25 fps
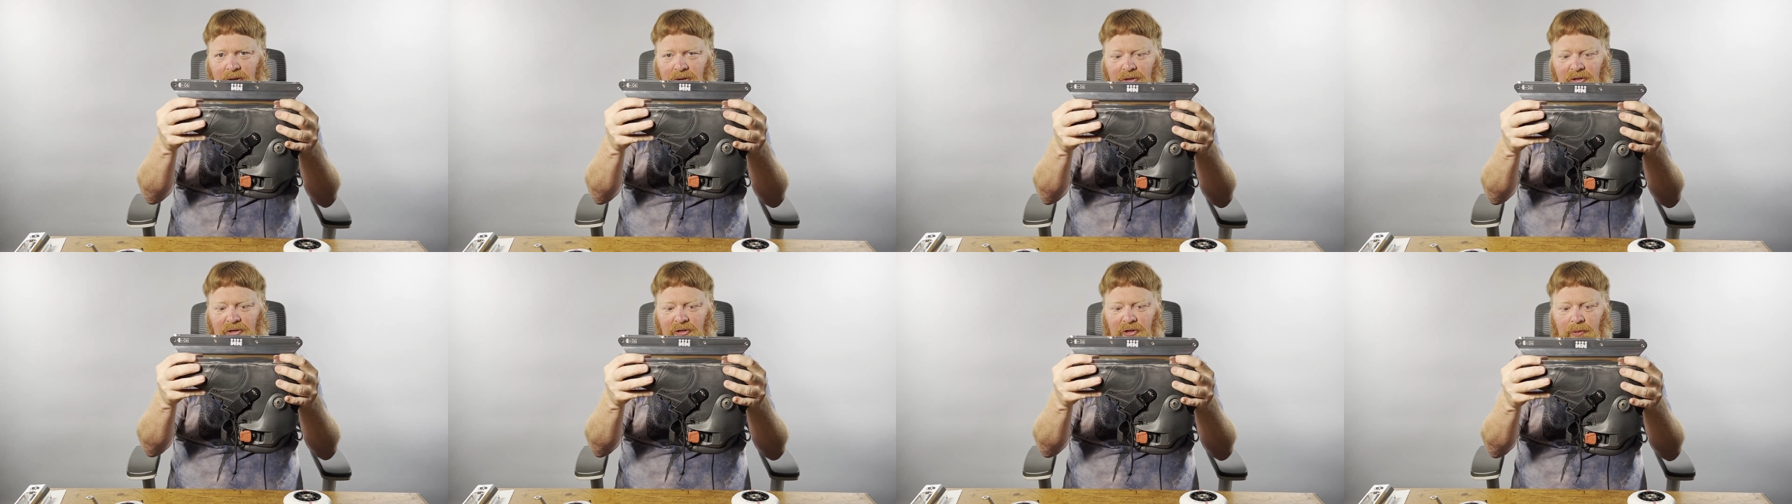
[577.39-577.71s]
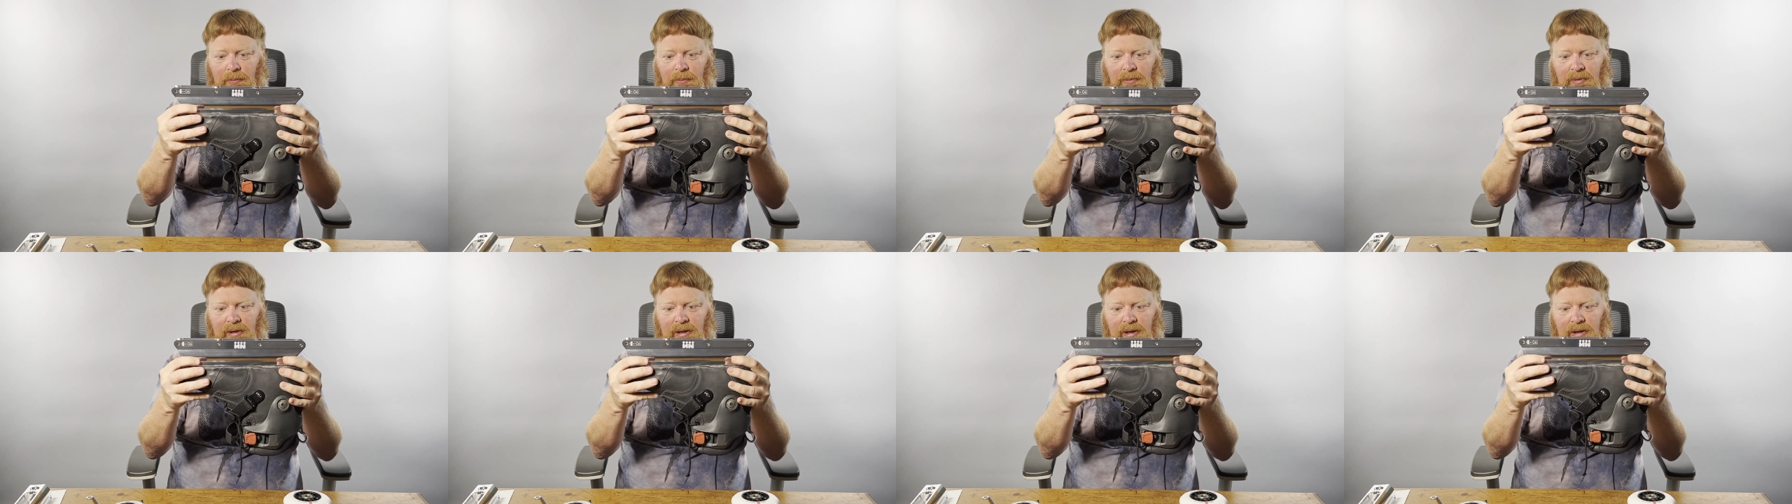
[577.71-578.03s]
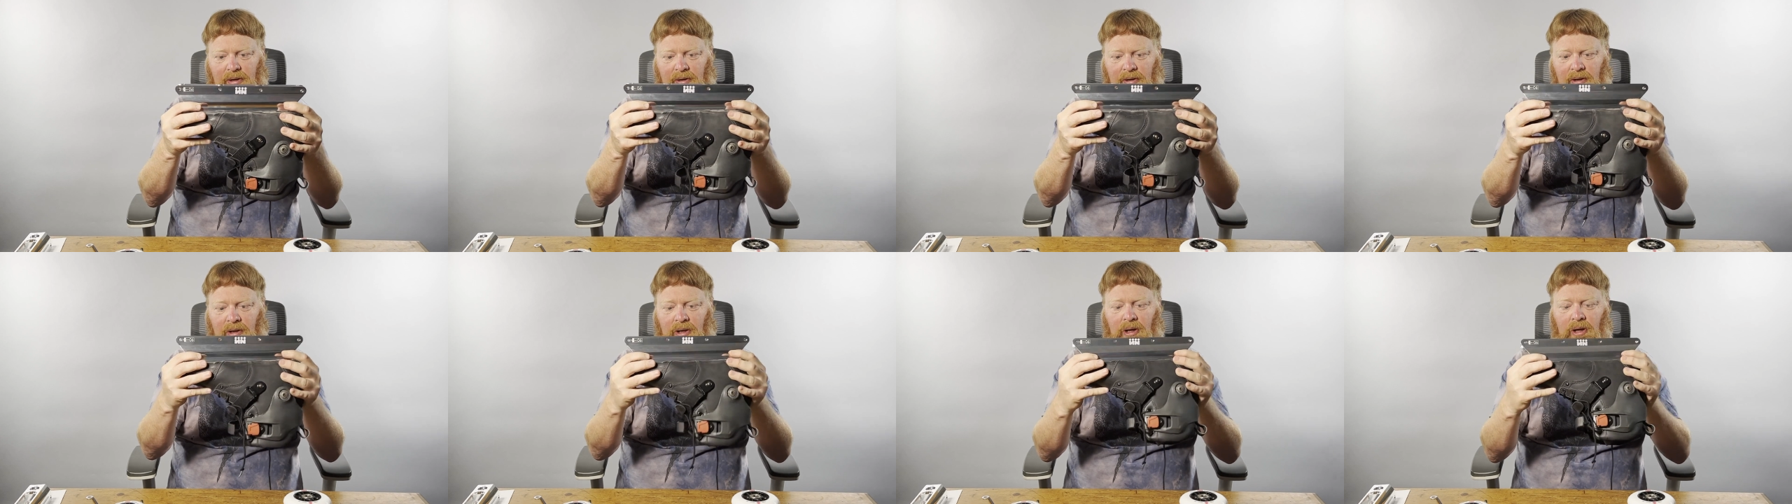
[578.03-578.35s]
the sole
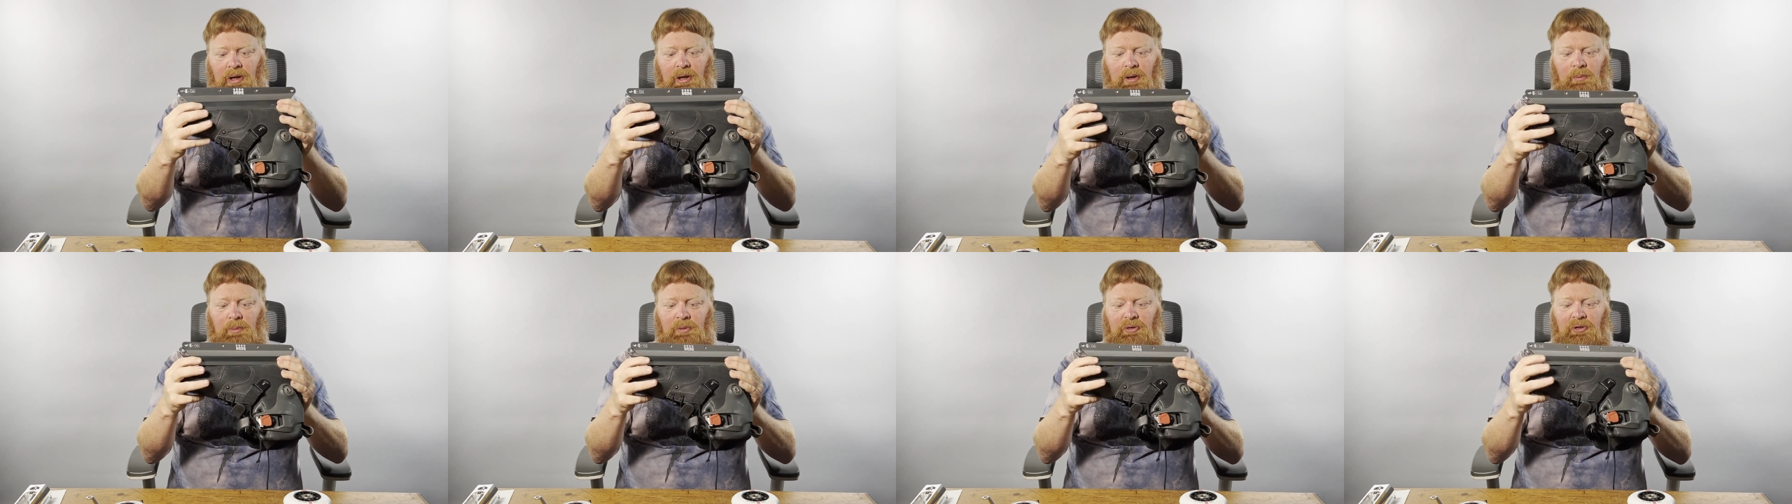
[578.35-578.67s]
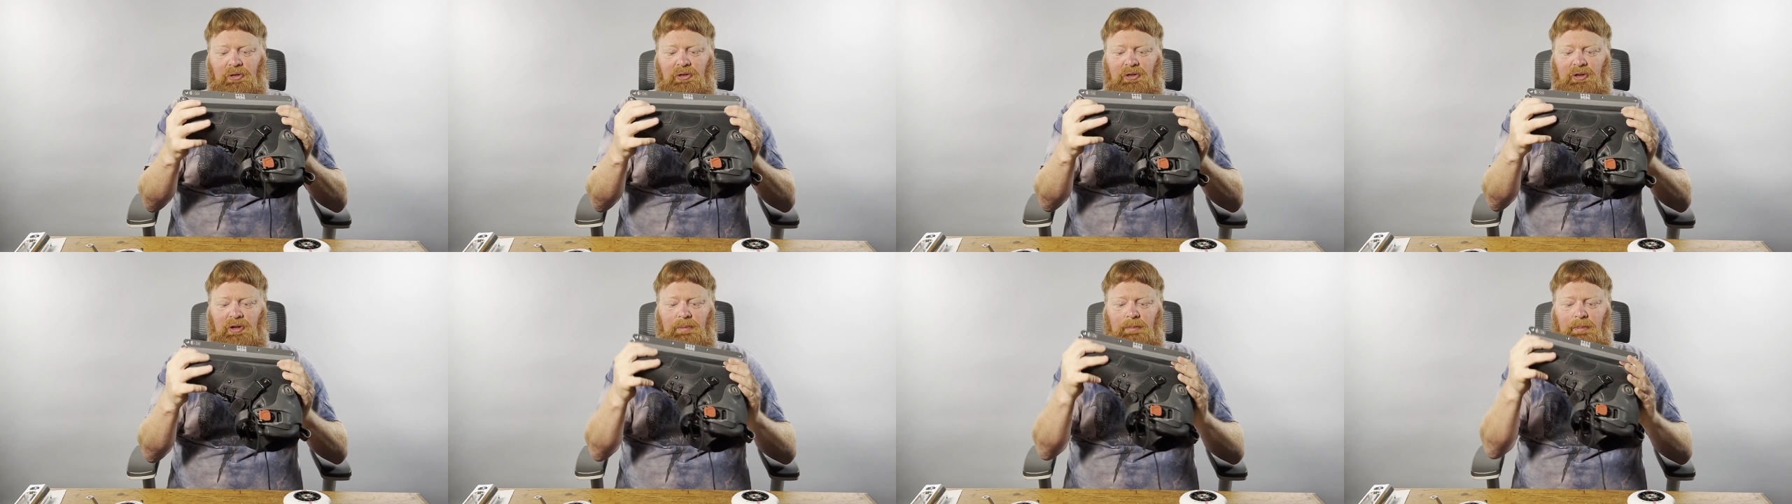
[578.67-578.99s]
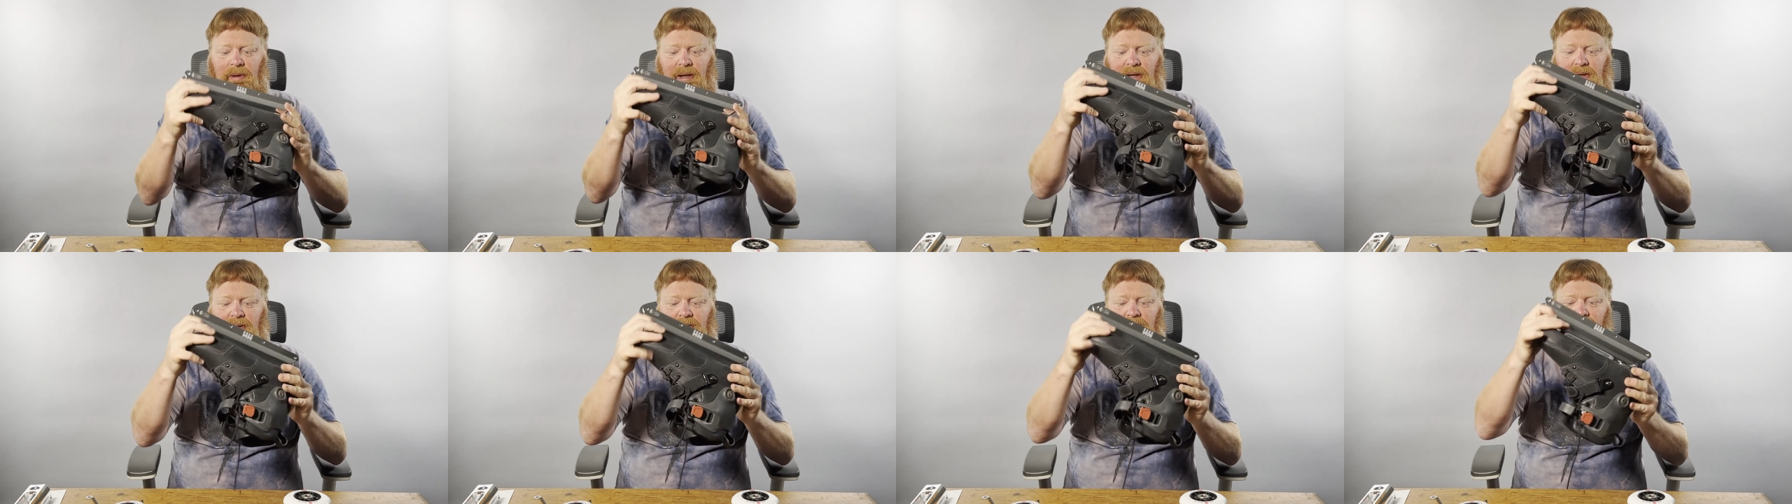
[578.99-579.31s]
plate, which is gonna
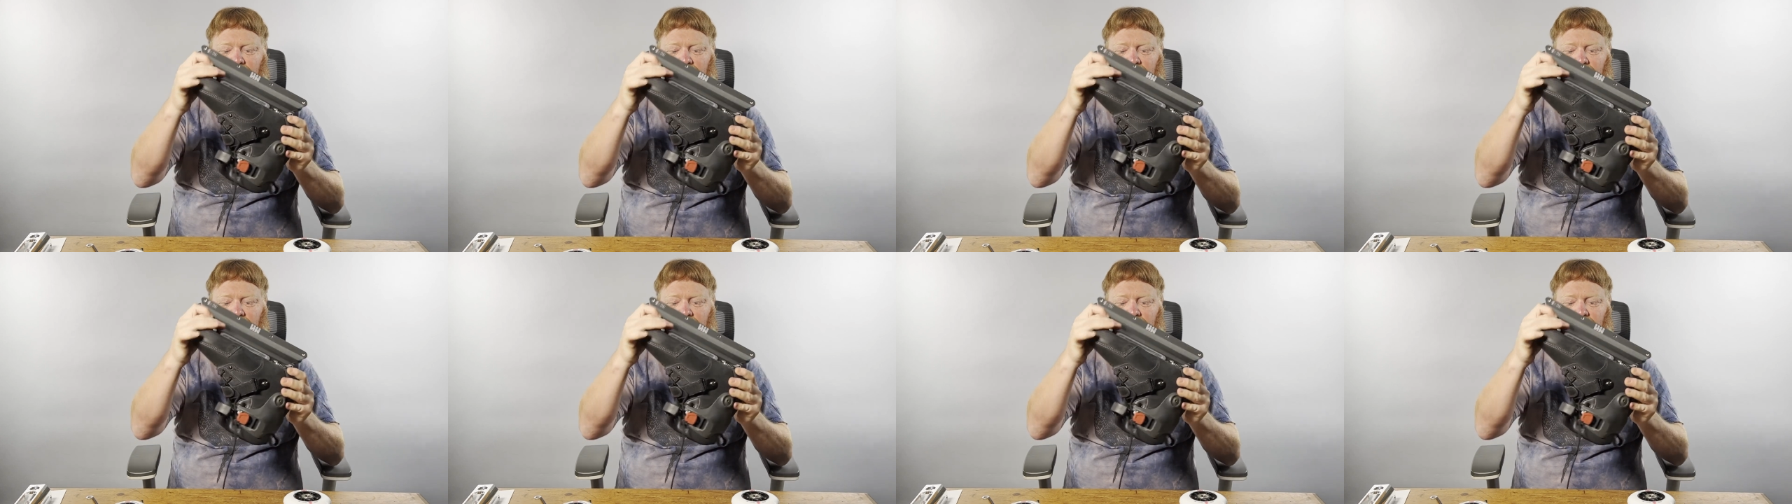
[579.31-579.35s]
make the